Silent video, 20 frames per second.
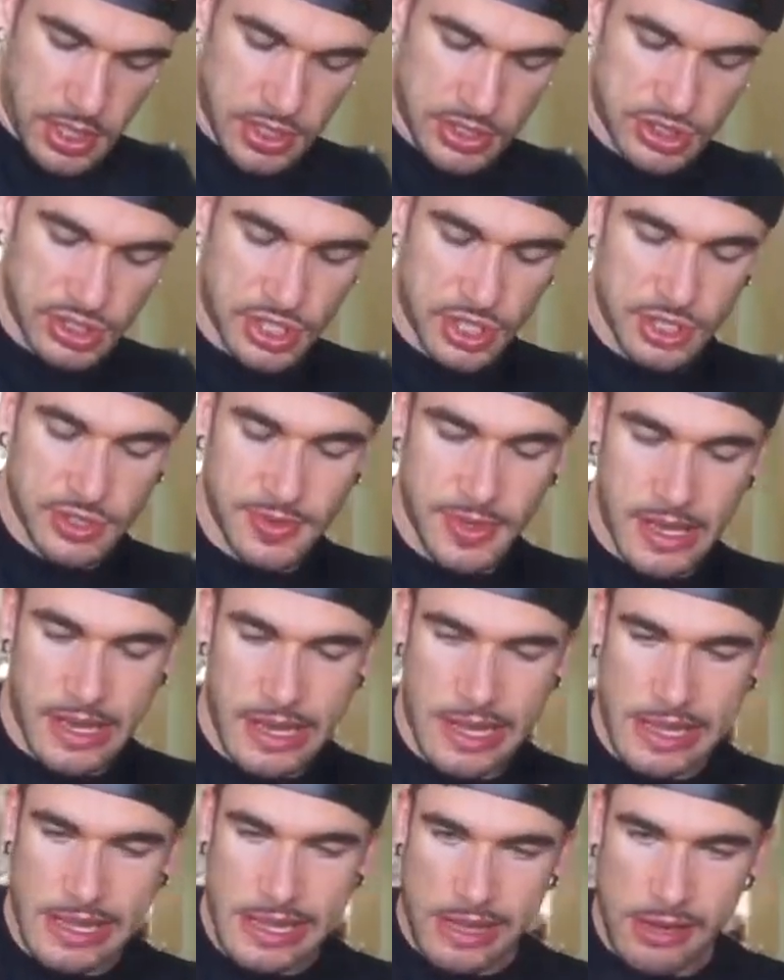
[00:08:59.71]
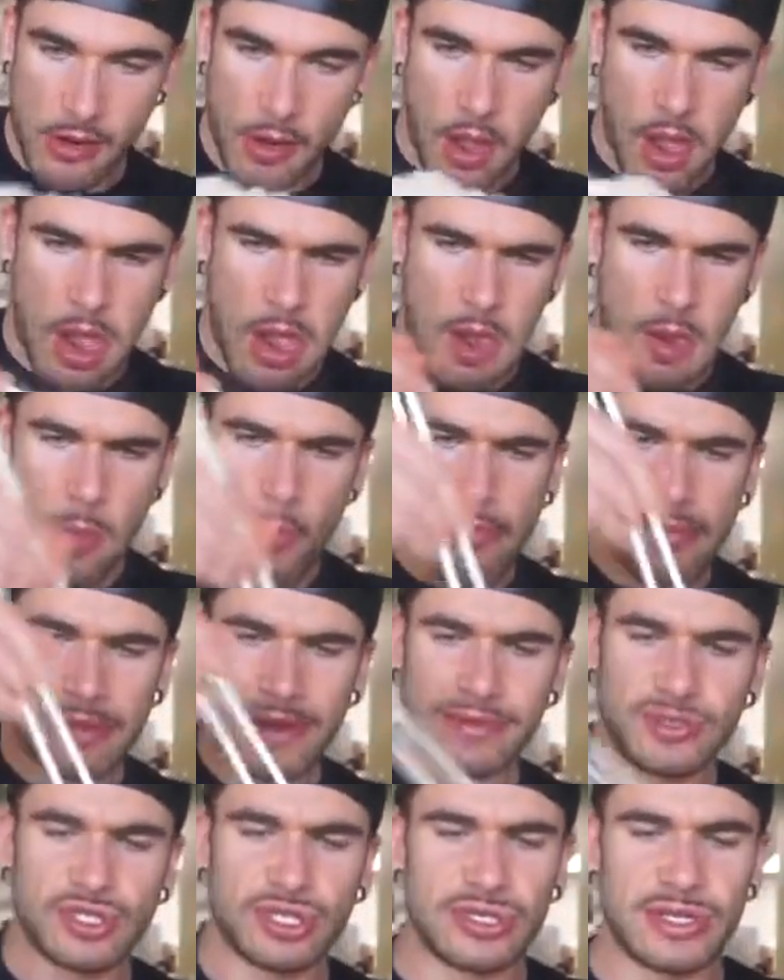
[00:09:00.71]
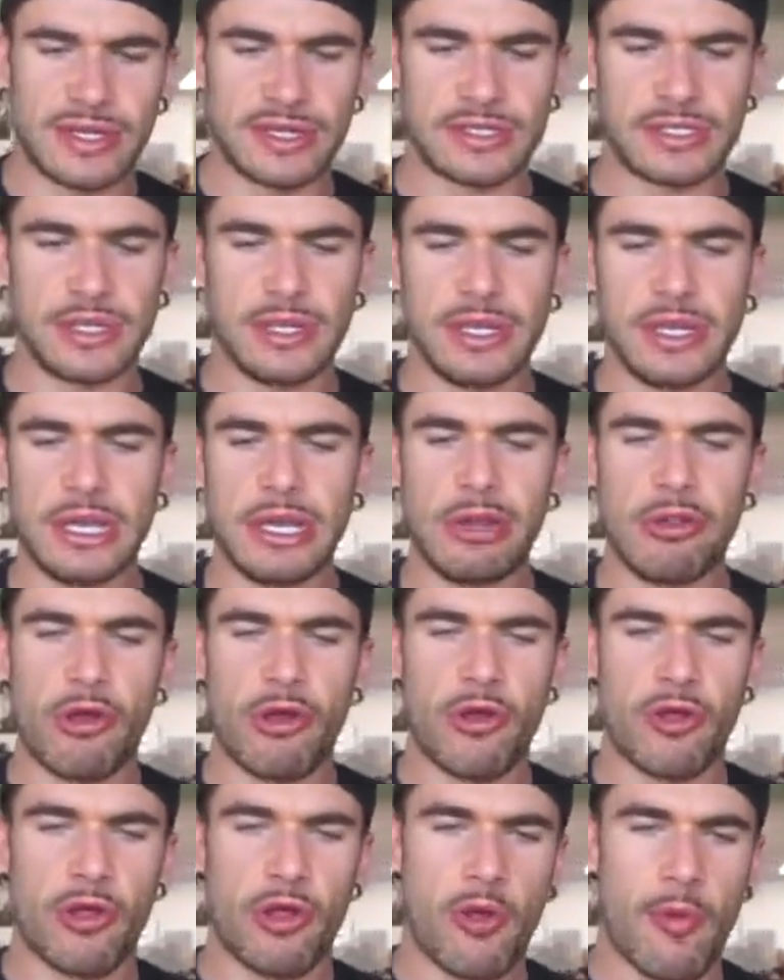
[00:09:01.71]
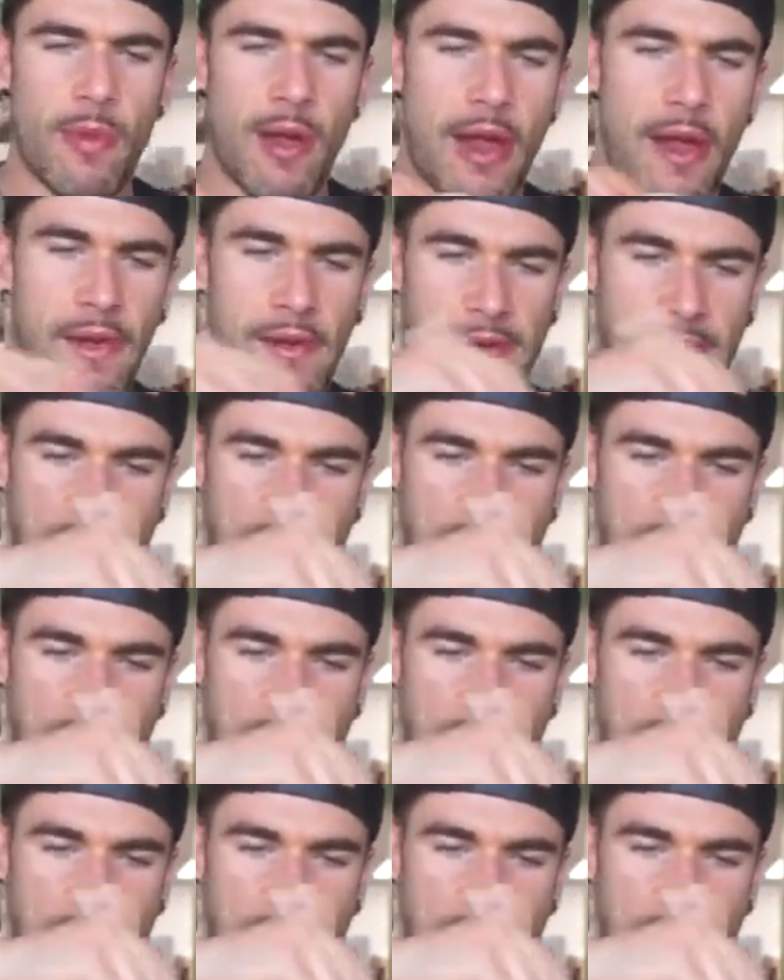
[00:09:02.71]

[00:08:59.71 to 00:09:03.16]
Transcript: Excuse me. Probably should have done this a little earlier, but